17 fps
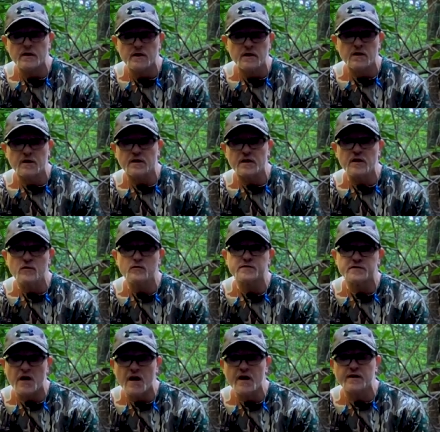and he
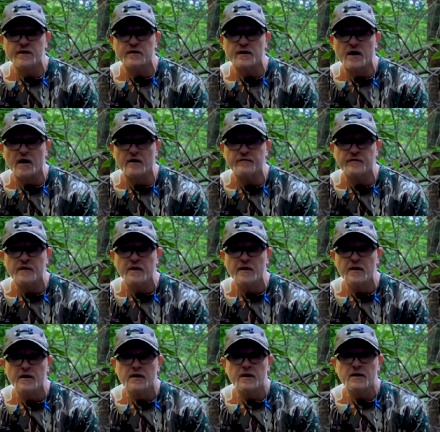was kind enough
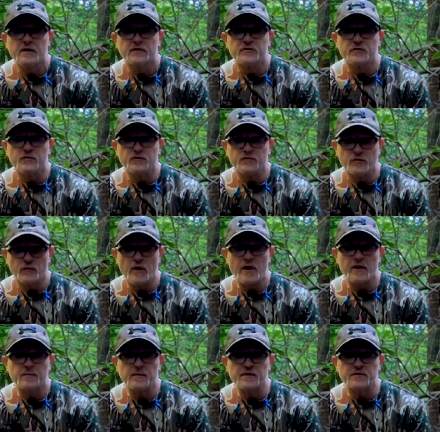to
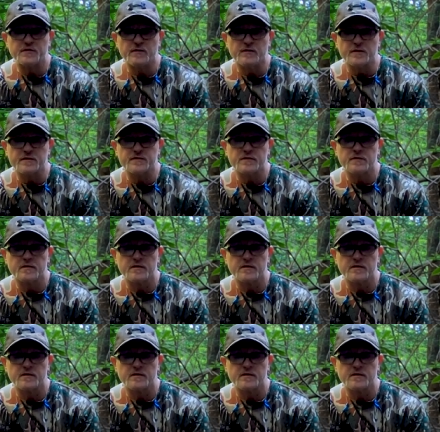direct me to this